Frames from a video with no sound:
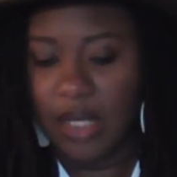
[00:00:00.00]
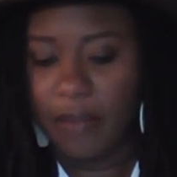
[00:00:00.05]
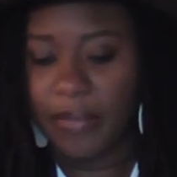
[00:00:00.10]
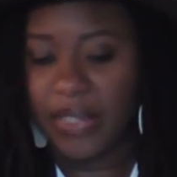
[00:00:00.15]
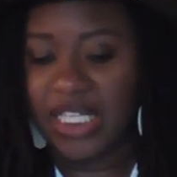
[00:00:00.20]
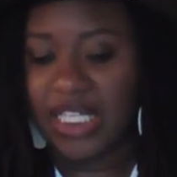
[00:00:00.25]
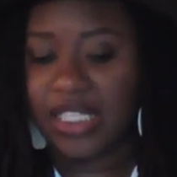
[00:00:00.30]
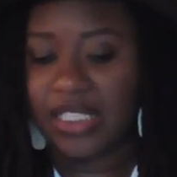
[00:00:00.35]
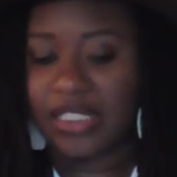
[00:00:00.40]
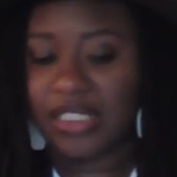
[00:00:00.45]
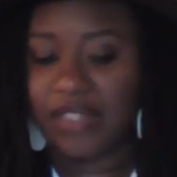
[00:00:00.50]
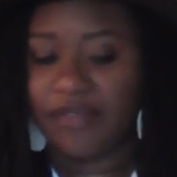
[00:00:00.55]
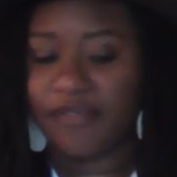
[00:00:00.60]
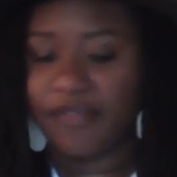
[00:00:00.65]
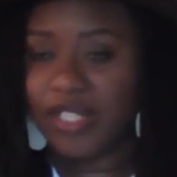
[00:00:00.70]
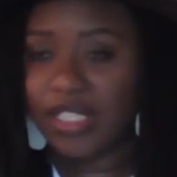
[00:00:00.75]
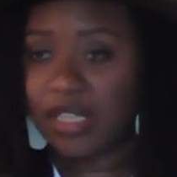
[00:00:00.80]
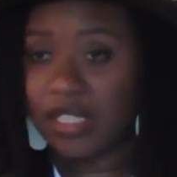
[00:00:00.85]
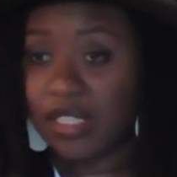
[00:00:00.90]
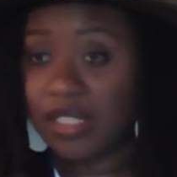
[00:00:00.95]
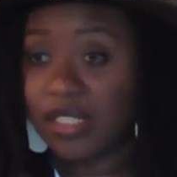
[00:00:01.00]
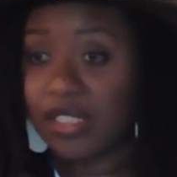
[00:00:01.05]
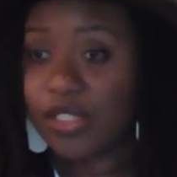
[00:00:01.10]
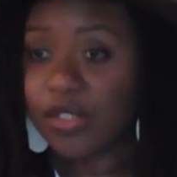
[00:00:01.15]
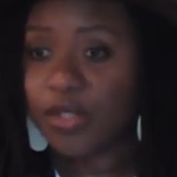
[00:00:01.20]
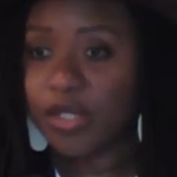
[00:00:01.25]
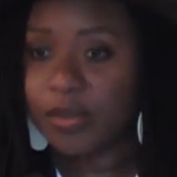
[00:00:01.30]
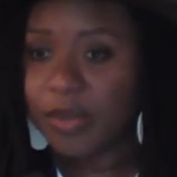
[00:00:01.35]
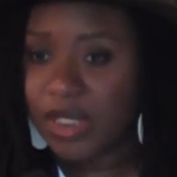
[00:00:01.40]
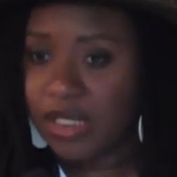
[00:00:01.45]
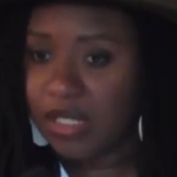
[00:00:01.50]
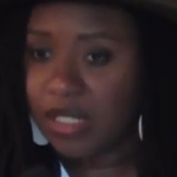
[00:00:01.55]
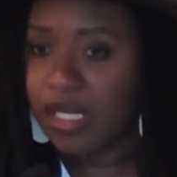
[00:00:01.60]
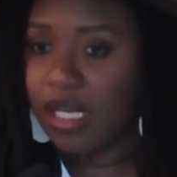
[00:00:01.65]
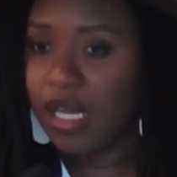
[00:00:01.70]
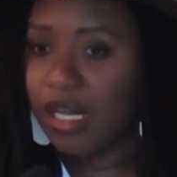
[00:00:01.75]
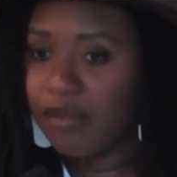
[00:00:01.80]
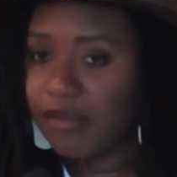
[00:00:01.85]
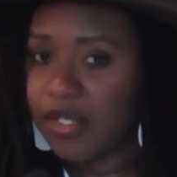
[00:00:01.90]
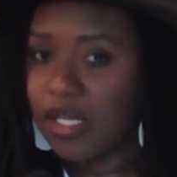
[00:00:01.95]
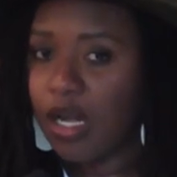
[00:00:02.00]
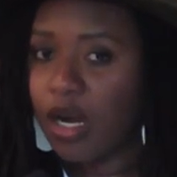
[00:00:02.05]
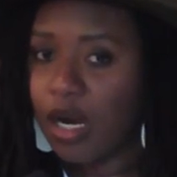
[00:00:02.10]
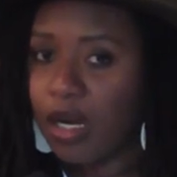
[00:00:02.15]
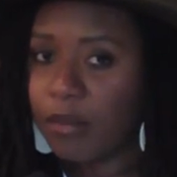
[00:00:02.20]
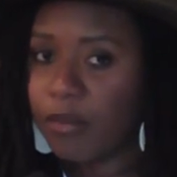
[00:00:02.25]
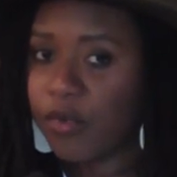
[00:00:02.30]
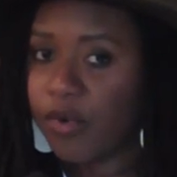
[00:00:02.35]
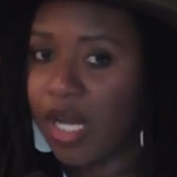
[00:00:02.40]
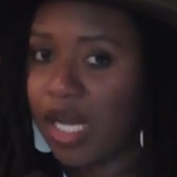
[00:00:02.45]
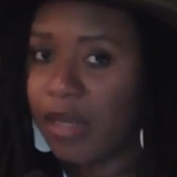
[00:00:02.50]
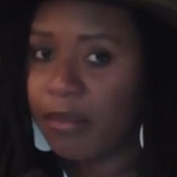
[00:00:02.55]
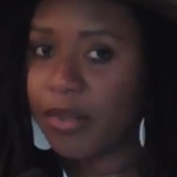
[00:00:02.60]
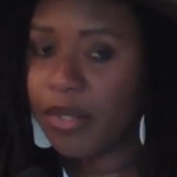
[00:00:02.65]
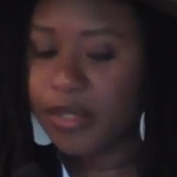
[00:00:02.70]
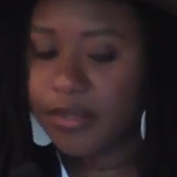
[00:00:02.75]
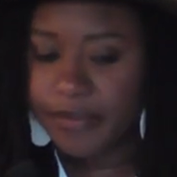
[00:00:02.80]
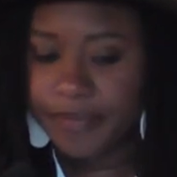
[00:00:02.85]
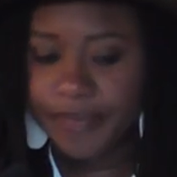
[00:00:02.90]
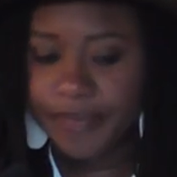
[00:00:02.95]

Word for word: because he fit the description of an armed robber.